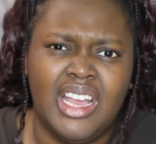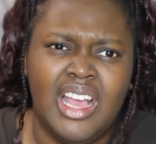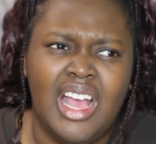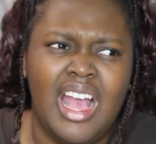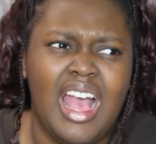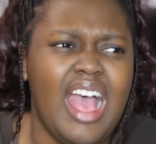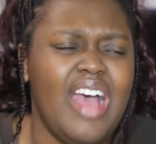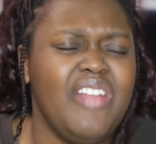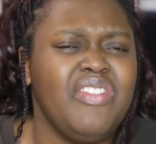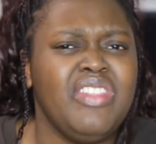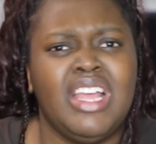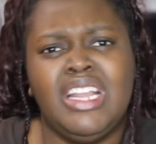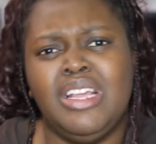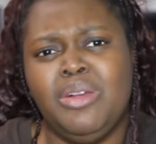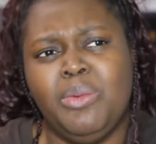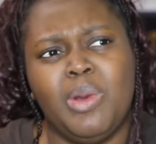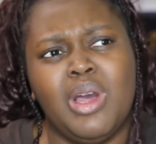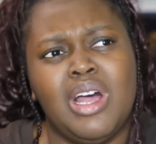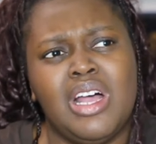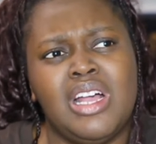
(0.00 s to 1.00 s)
And then it
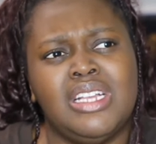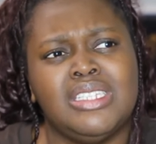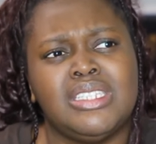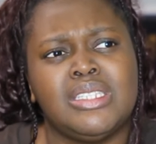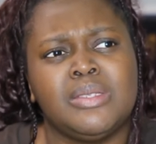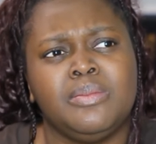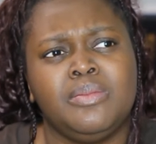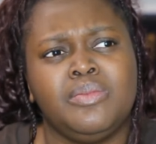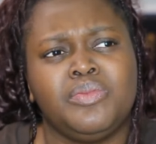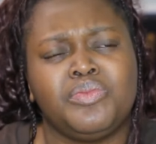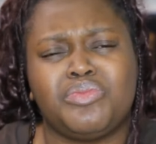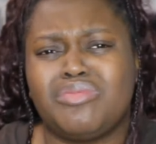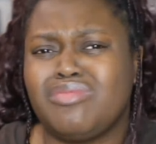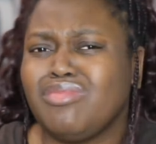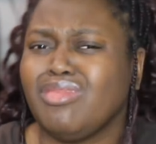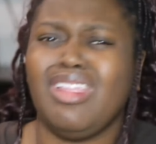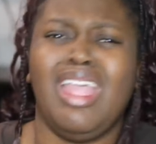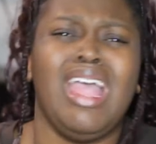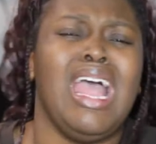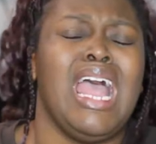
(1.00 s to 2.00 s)
was,
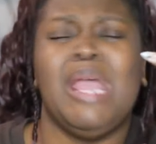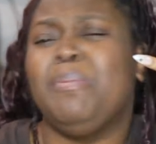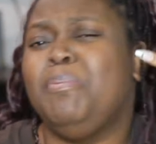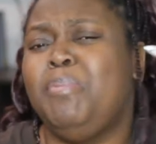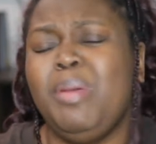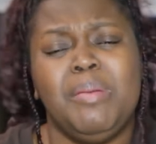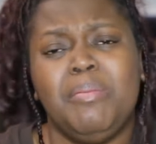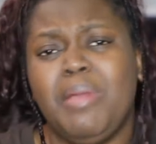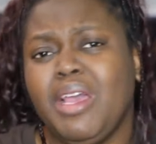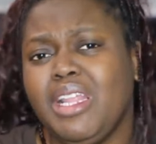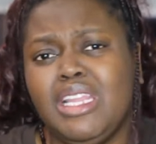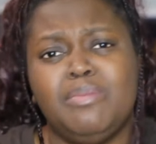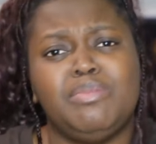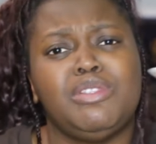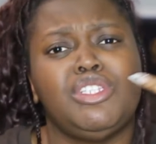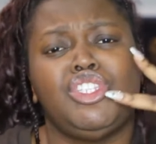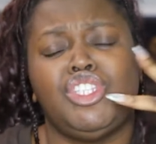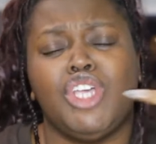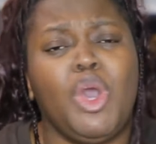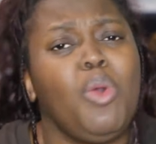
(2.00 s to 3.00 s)
I bit my lip
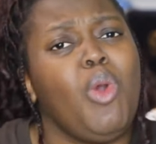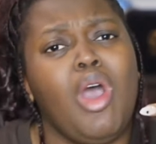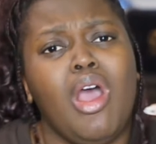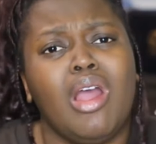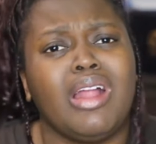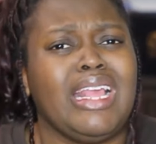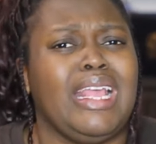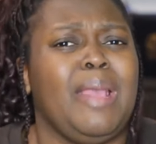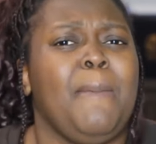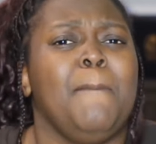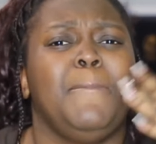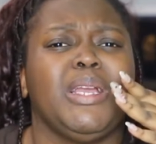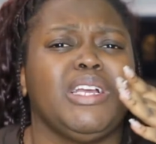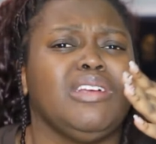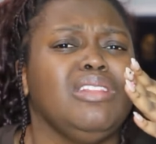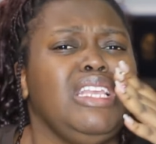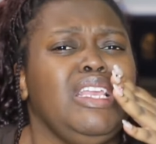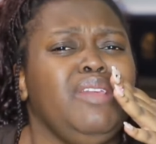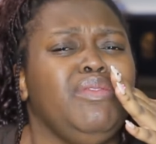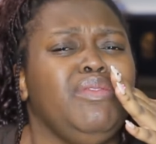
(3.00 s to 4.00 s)
so hard I can barely even